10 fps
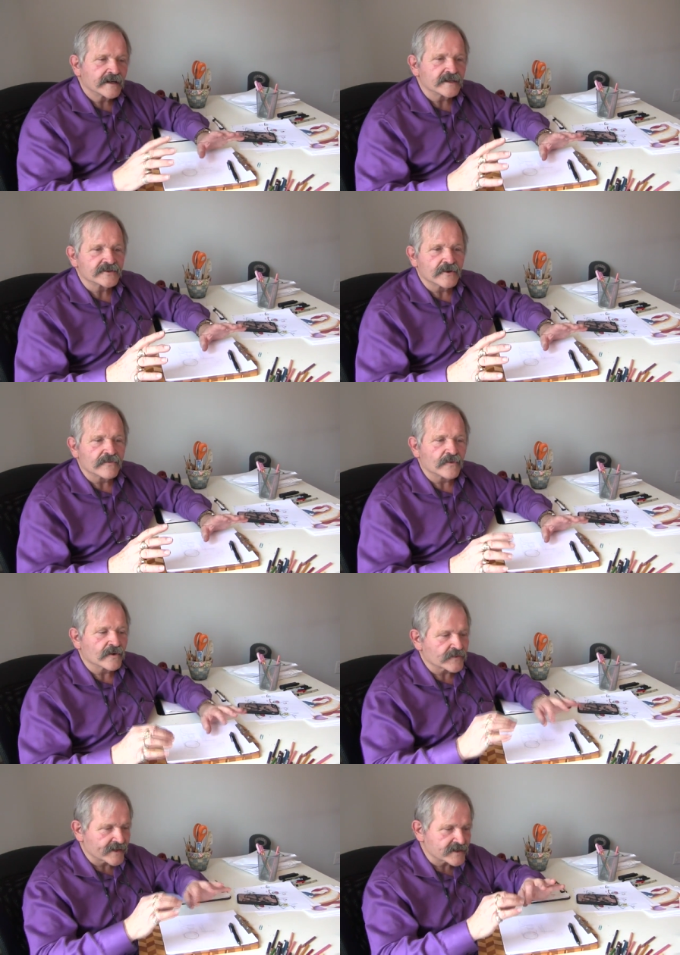and so
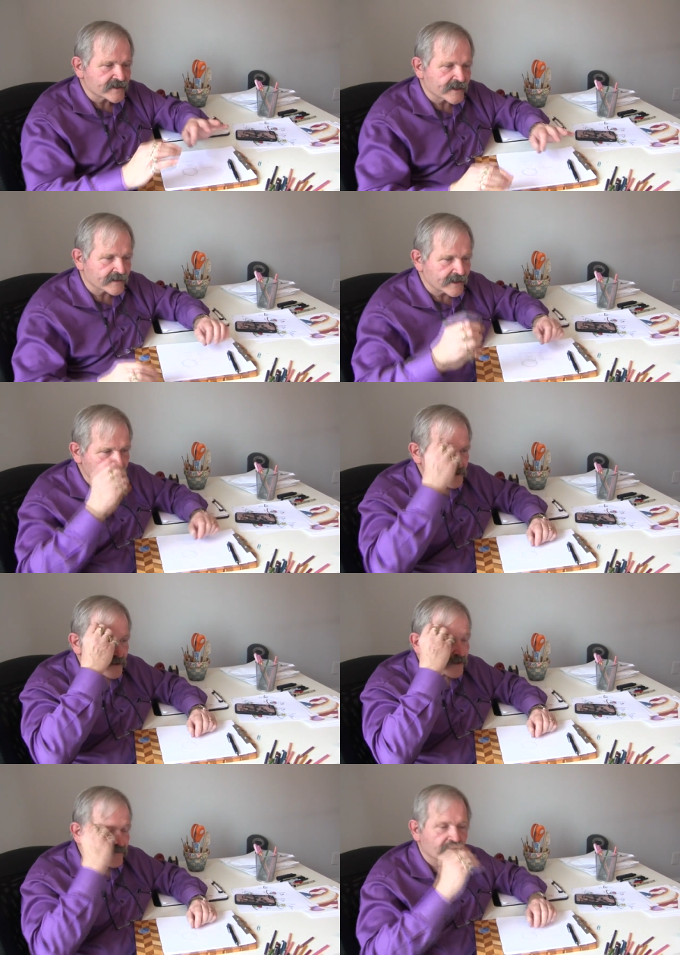forth and these
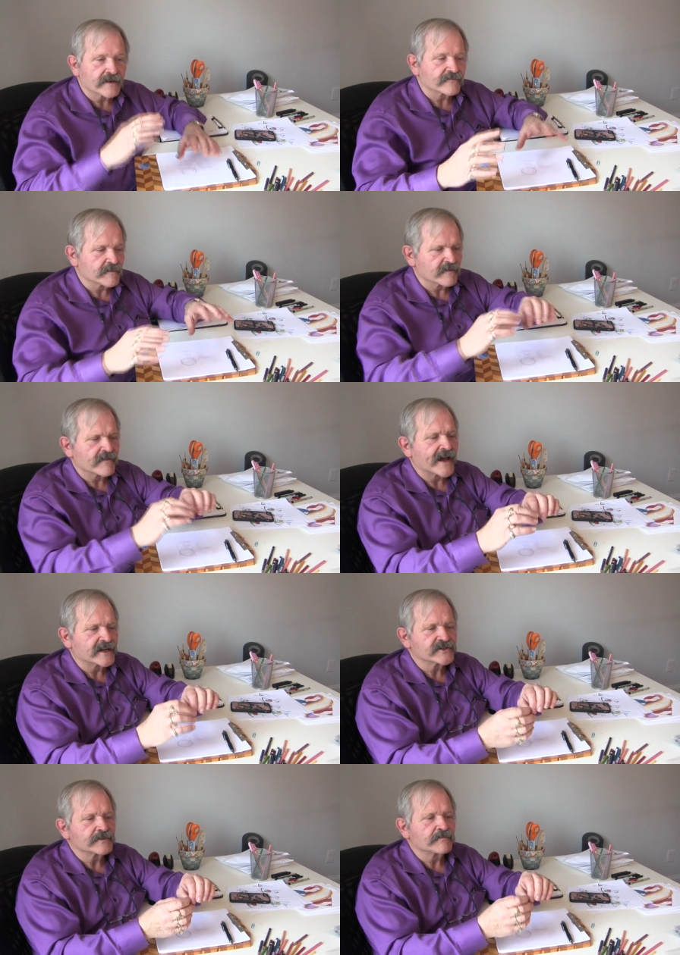techniques from the
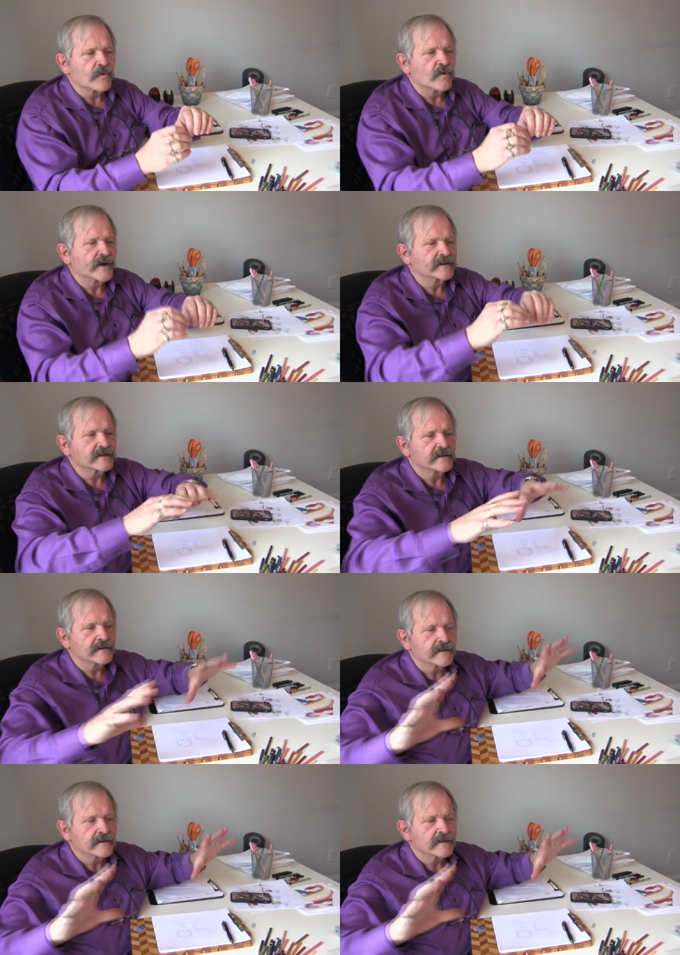vanishing point and